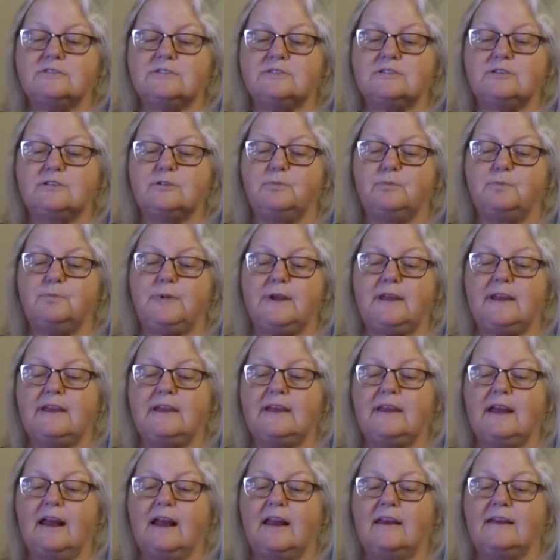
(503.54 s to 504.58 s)
to
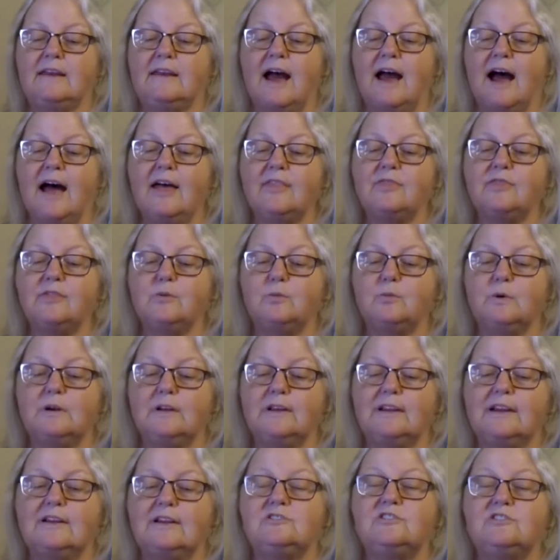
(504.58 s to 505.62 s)
be not the
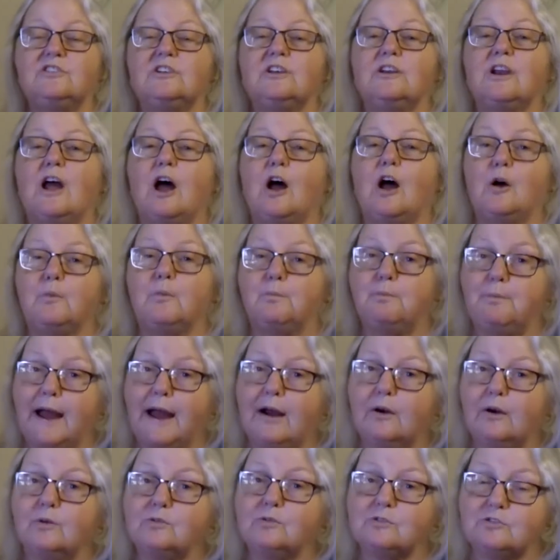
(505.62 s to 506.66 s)
religion
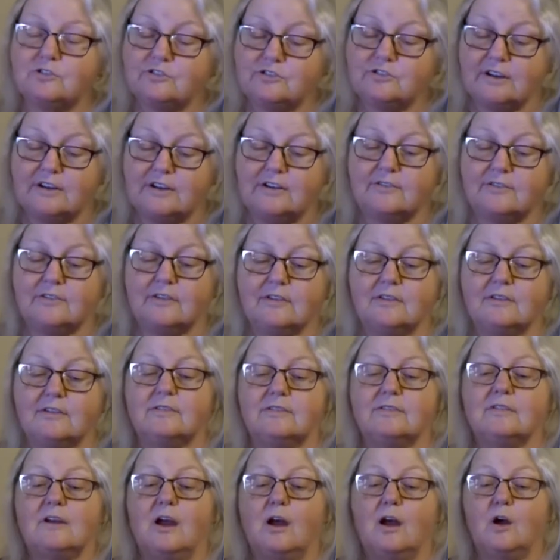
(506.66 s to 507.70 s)
about
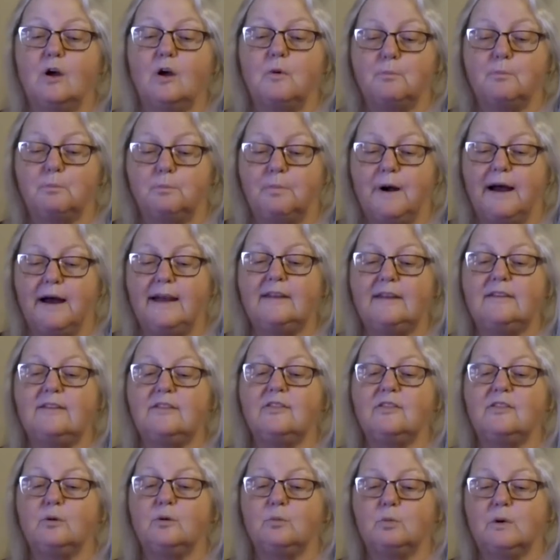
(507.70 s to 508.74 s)
Jesus, but
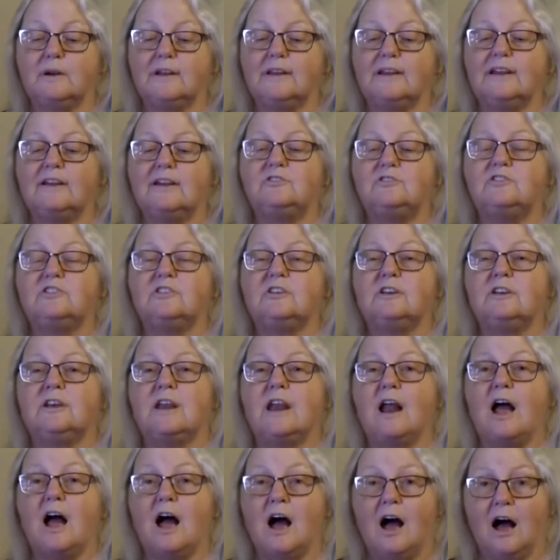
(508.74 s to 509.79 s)
the religion
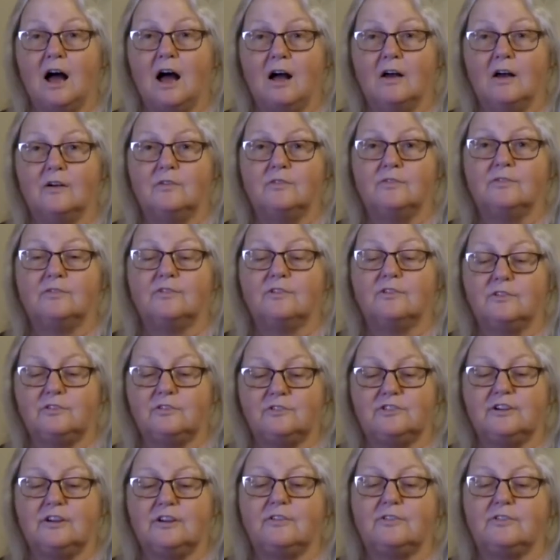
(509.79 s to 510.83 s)
of
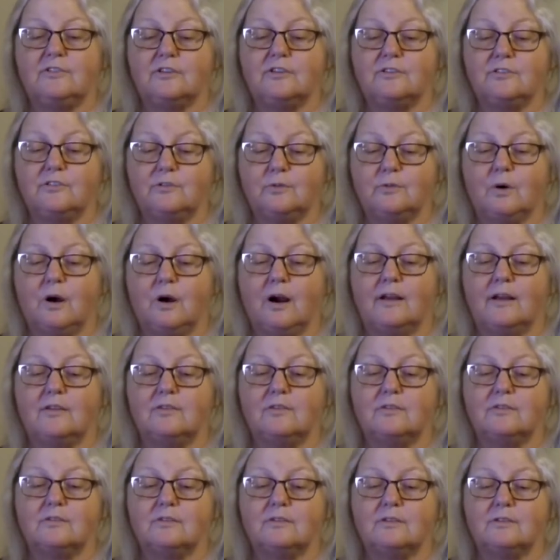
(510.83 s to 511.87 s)
Jesus
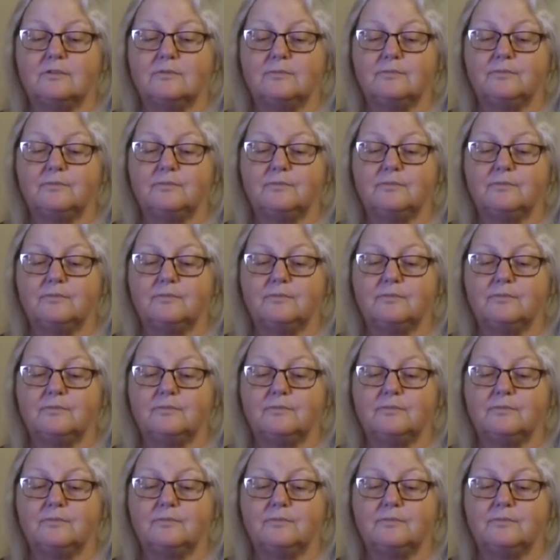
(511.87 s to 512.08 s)
Christ.